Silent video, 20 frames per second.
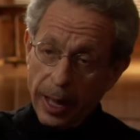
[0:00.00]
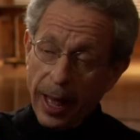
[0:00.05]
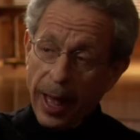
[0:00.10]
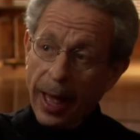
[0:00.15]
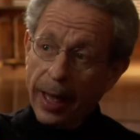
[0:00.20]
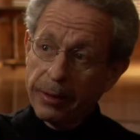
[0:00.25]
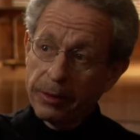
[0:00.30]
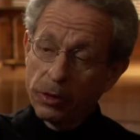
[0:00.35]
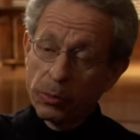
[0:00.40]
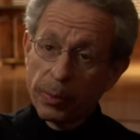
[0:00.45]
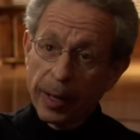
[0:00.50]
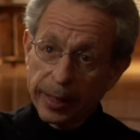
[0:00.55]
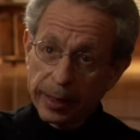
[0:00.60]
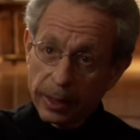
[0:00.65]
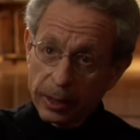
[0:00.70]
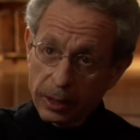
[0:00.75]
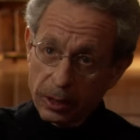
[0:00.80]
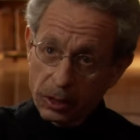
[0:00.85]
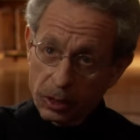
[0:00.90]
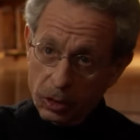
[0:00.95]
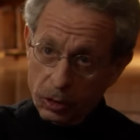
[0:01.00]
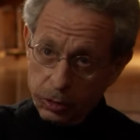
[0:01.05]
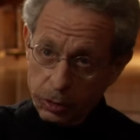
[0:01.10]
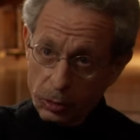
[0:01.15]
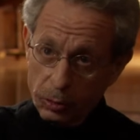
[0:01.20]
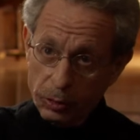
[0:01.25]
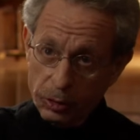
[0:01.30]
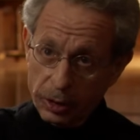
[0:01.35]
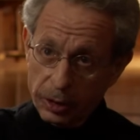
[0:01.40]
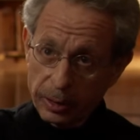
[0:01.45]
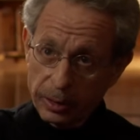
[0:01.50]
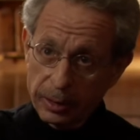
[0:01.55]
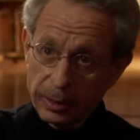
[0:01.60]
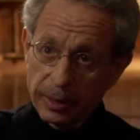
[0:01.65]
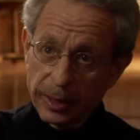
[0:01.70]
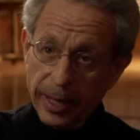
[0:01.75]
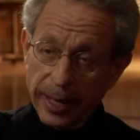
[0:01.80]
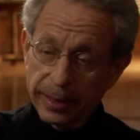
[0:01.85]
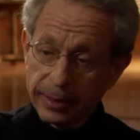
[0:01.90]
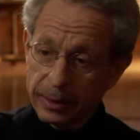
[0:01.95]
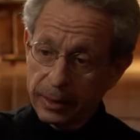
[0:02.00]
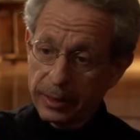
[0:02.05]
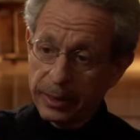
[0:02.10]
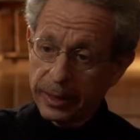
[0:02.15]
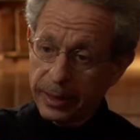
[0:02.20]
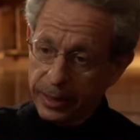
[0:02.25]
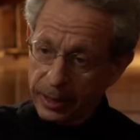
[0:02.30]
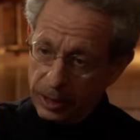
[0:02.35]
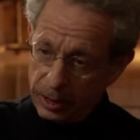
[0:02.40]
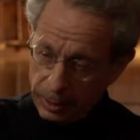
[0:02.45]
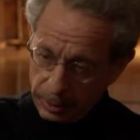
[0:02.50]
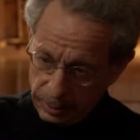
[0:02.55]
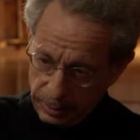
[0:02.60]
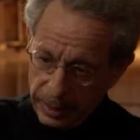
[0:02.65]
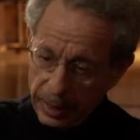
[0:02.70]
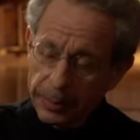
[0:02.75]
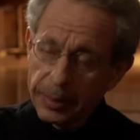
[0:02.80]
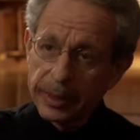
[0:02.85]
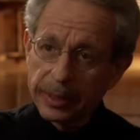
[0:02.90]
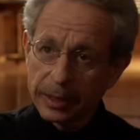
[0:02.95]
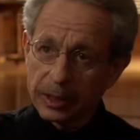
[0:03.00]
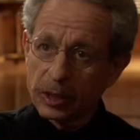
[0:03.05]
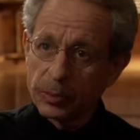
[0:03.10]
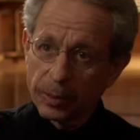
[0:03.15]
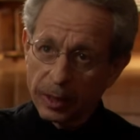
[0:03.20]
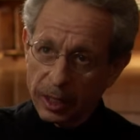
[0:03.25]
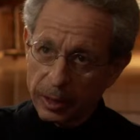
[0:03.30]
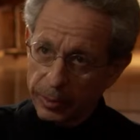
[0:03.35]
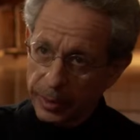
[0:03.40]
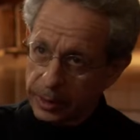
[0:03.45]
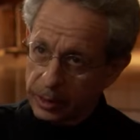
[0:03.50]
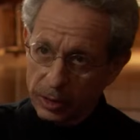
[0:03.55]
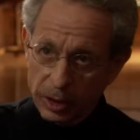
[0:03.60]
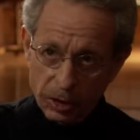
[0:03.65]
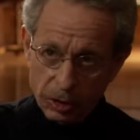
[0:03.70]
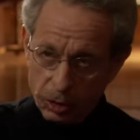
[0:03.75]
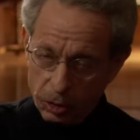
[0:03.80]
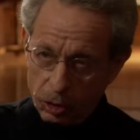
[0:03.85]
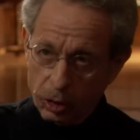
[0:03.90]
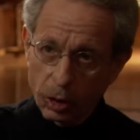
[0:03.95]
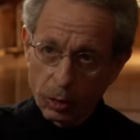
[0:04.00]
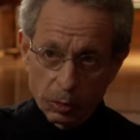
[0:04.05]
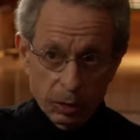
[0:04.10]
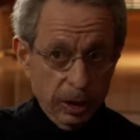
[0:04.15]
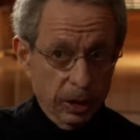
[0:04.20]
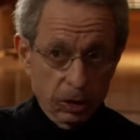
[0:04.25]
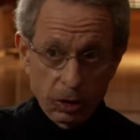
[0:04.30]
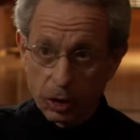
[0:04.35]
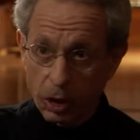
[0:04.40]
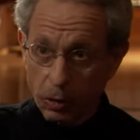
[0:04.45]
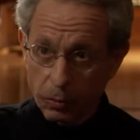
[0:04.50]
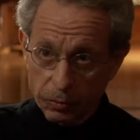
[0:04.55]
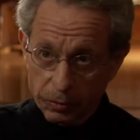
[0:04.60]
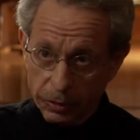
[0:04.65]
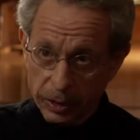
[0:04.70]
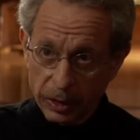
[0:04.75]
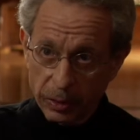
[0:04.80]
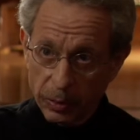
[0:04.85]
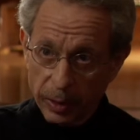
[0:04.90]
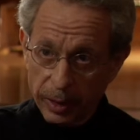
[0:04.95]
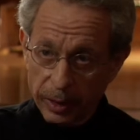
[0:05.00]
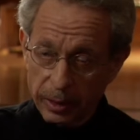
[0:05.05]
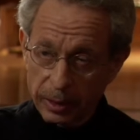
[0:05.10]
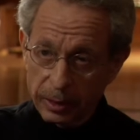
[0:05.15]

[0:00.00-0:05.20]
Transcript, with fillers: and you make a conclusion that the Libet experiment shows there's no free will.